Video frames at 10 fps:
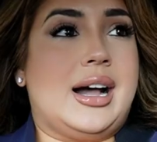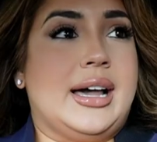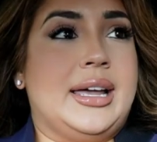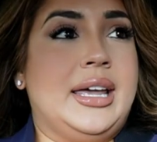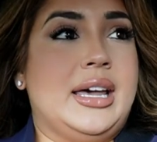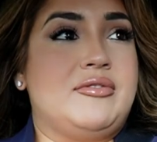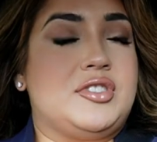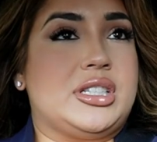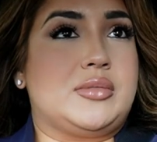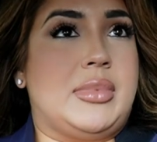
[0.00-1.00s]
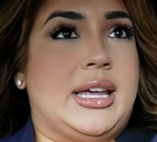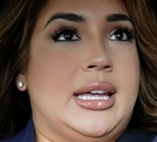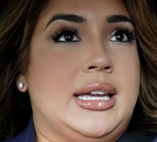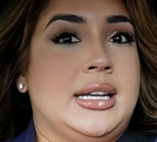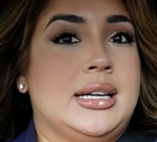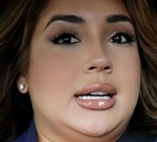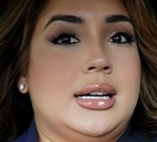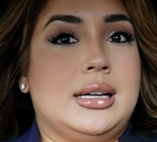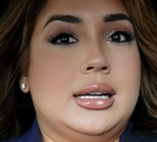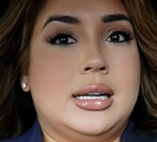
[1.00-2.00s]
I have just been
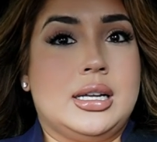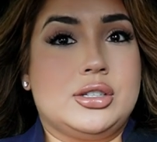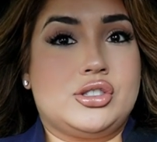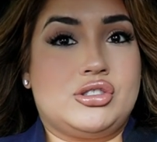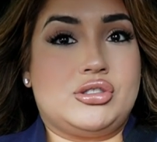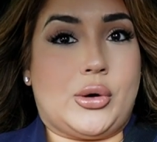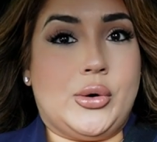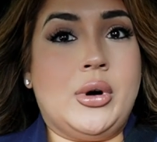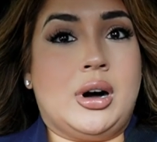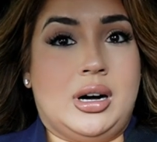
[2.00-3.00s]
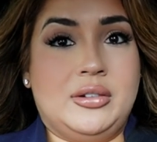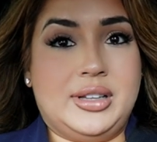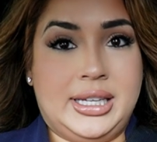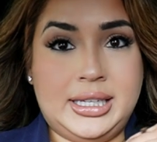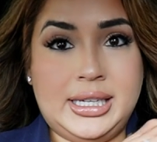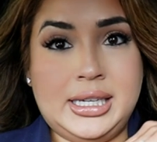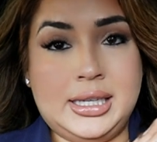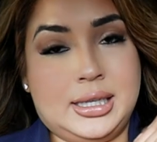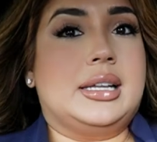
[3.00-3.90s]
so off lately.